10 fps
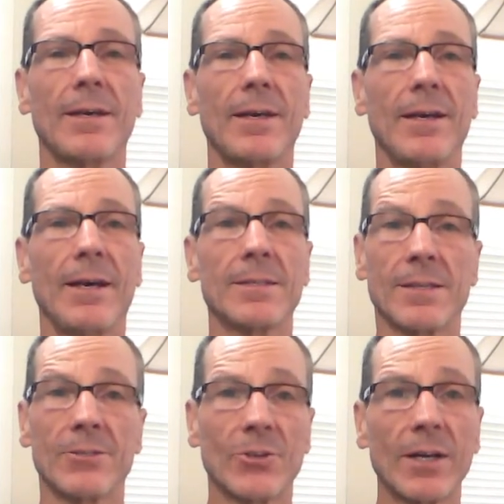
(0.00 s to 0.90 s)
As I
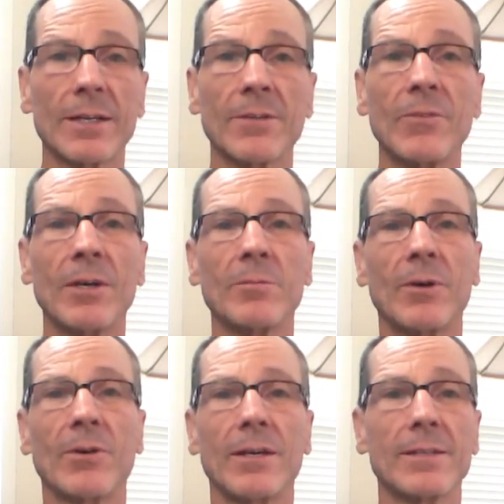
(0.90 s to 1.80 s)
try to convey in my
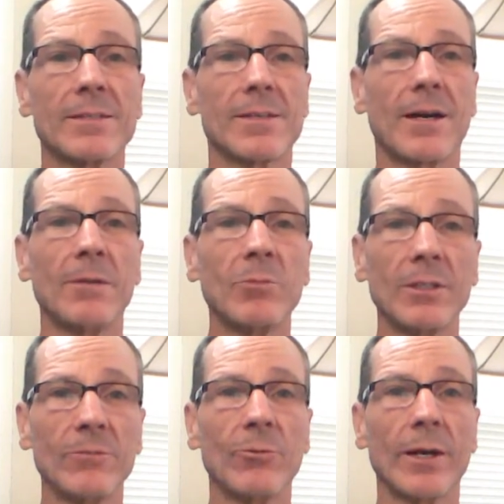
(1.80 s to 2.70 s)
writings, I believe
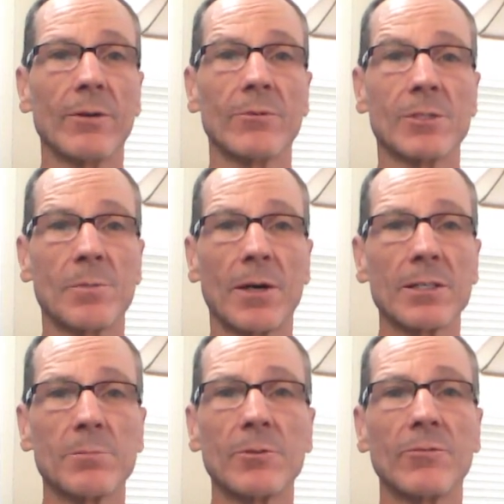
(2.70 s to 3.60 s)
we are
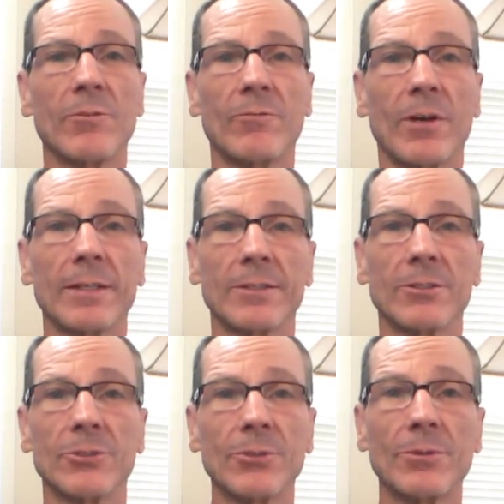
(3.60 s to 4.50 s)
responsible for finding the
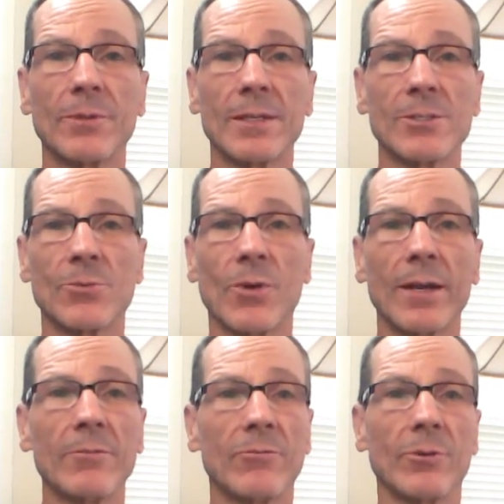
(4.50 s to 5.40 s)
truth that is right
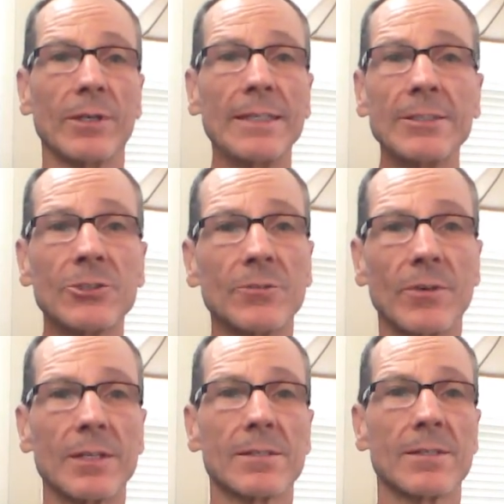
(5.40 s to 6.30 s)
for each of
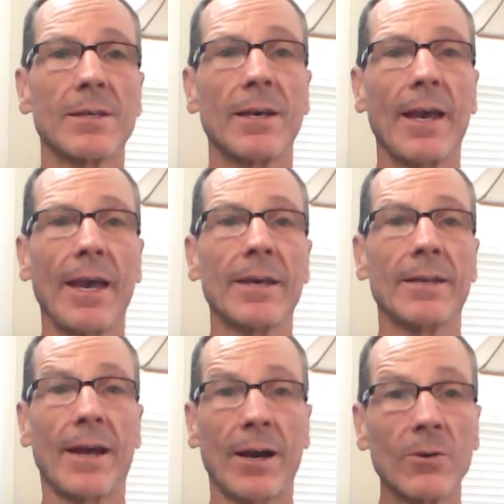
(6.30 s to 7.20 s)
us and
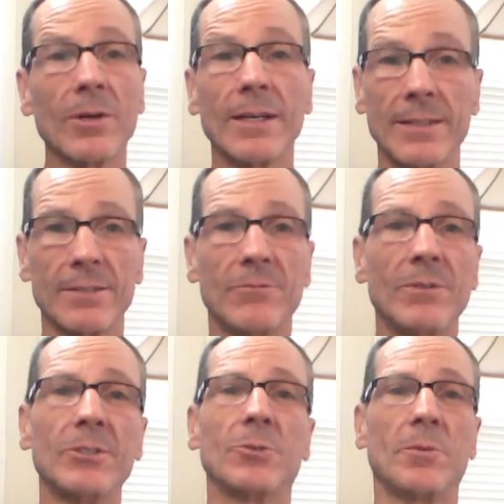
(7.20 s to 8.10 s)
our
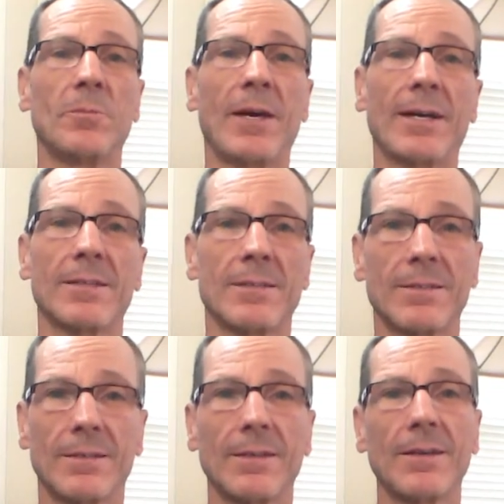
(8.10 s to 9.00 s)
individual paths.
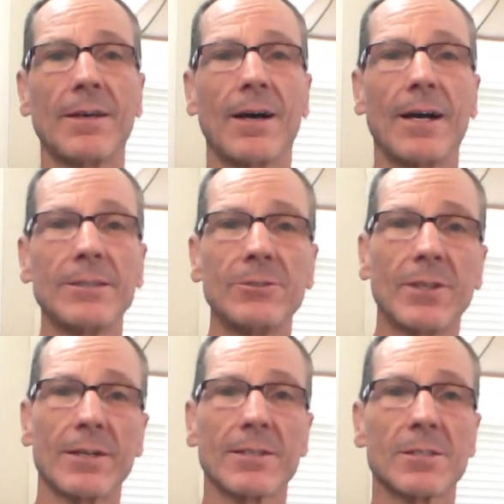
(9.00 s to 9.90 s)
I do not
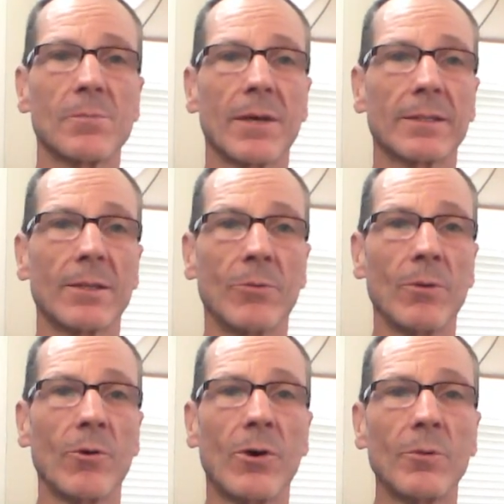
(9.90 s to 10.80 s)
expect that we will
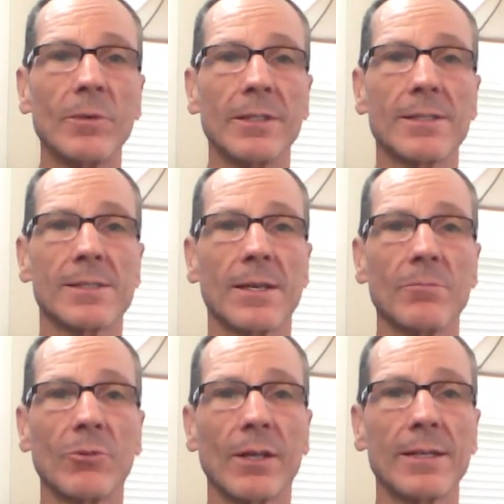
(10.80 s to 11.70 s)
all be in the same
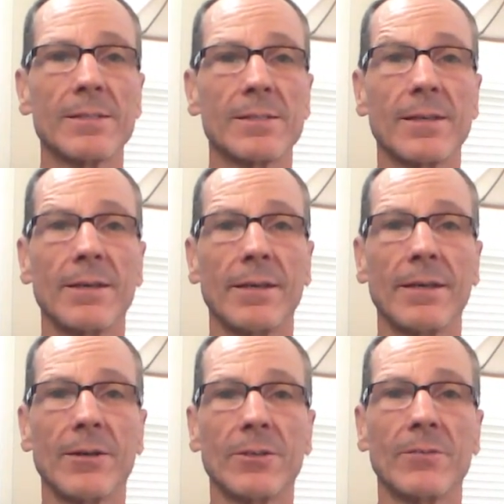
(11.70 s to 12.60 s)
place in our
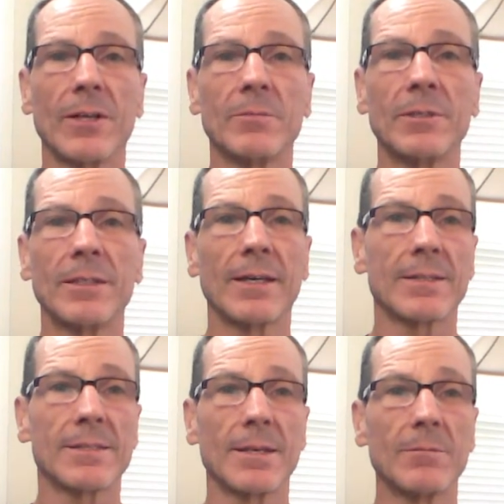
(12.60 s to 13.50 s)
development at the
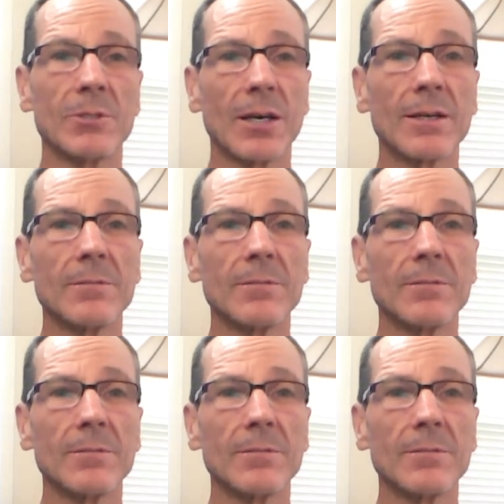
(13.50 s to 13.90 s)
same time,